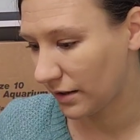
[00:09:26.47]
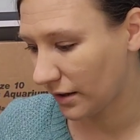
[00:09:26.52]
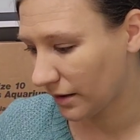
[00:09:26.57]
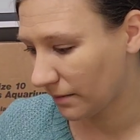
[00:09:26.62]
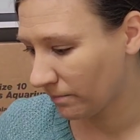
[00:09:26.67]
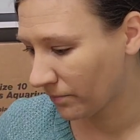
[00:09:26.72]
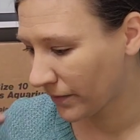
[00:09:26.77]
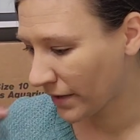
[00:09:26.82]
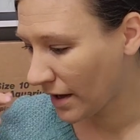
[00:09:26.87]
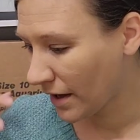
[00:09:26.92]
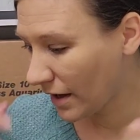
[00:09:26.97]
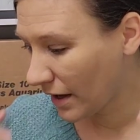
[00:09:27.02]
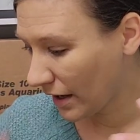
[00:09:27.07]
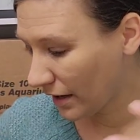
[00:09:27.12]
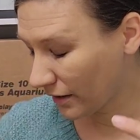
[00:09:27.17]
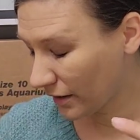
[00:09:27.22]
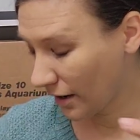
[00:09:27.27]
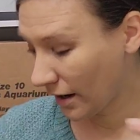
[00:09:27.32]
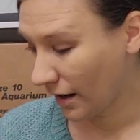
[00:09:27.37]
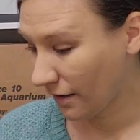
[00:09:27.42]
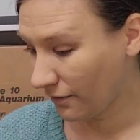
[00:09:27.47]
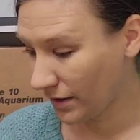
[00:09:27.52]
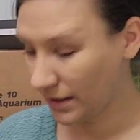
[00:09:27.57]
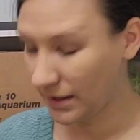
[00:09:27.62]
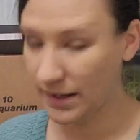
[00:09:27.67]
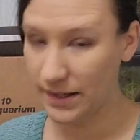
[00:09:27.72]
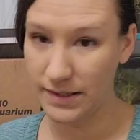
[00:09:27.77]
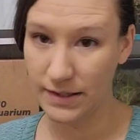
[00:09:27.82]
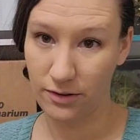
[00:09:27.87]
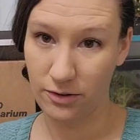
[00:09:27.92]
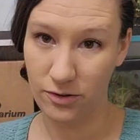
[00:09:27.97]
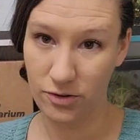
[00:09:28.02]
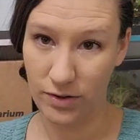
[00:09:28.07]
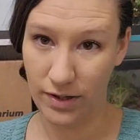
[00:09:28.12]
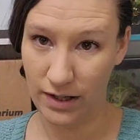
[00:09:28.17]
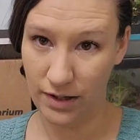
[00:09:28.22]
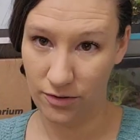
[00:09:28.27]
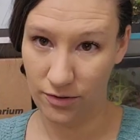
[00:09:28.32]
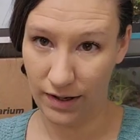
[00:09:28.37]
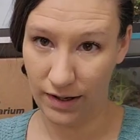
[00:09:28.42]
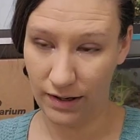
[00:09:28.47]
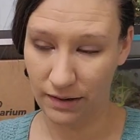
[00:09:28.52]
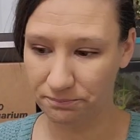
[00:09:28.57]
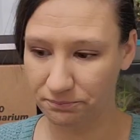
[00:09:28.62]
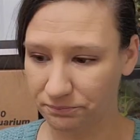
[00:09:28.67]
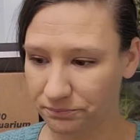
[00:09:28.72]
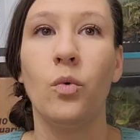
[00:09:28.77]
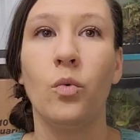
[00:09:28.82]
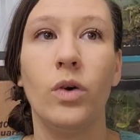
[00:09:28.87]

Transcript: here and they're having a nice little drinky drink.